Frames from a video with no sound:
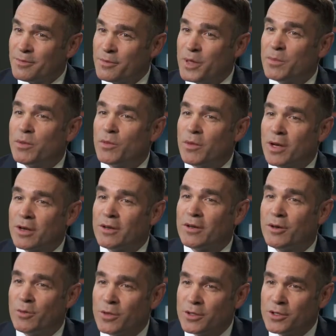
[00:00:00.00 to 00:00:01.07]
People want to
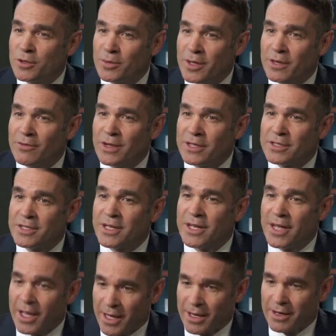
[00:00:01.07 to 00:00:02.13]
know what you'll be investing
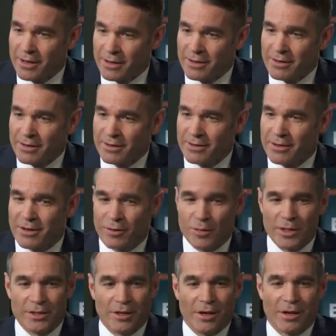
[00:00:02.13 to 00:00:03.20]
in. Are we
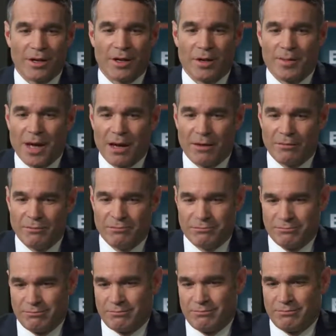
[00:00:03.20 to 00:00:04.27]
talking about
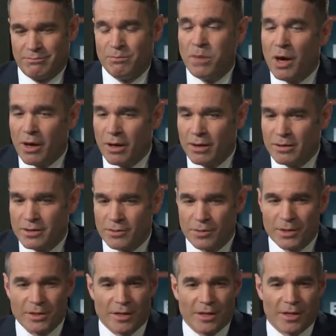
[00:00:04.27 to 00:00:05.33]
bonds? Are we
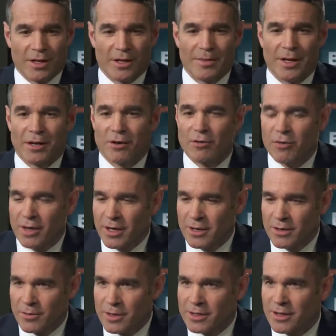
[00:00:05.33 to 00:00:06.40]
talking about credit?
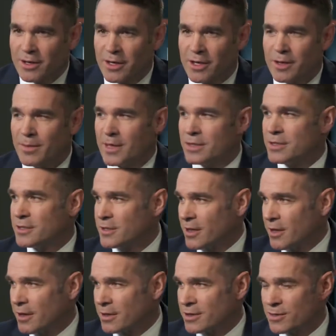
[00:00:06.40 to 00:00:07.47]
Are we talking about
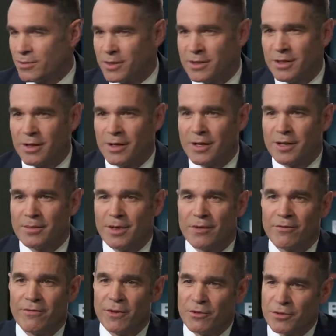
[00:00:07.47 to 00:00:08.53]
stocks? Are we talking about
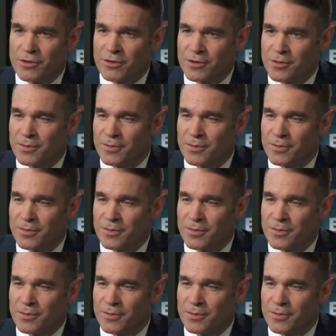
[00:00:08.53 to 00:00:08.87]
futures?